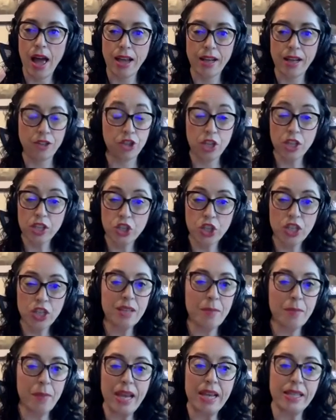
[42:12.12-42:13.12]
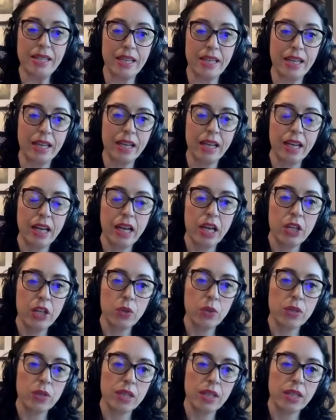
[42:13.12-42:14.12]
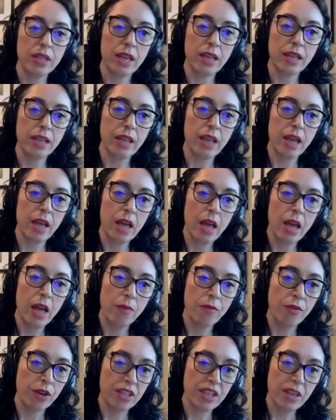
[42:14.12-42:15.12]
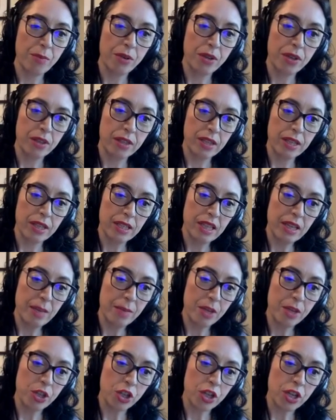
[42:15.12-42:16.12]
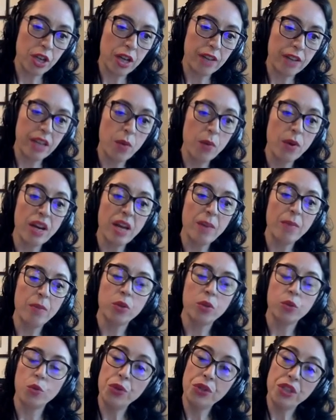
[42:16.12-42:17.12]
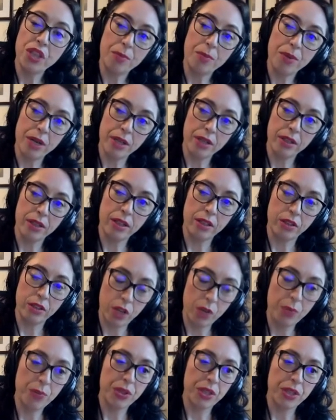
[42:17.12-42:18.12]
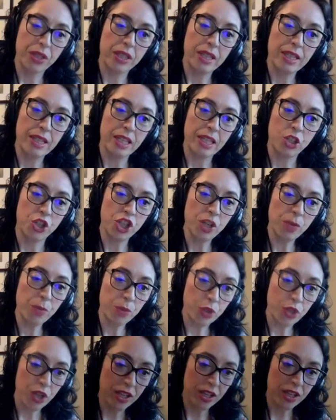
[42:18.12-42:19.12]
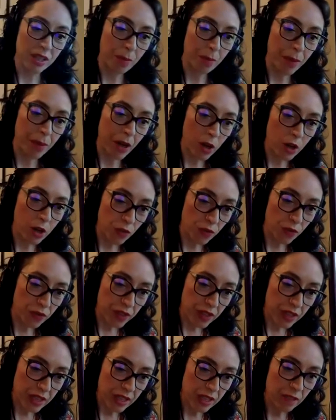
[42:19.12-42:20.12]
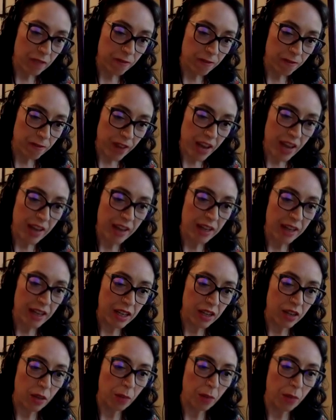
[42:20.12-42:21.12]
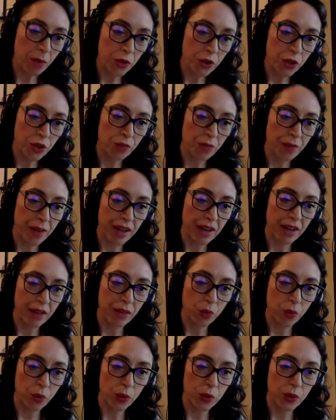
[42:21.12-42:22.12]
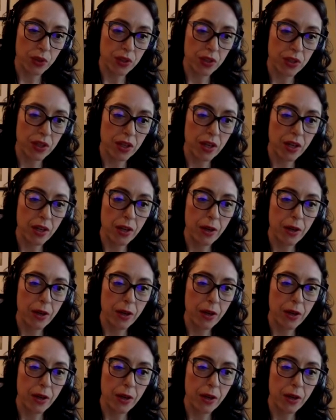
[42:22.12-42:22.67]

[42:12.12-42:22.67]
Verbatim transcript: eh, just, just amazing to see that, for example, in this imagery, uh, they were able to interpret, interpret this as ship sheds because of these very little portion of parallel walls.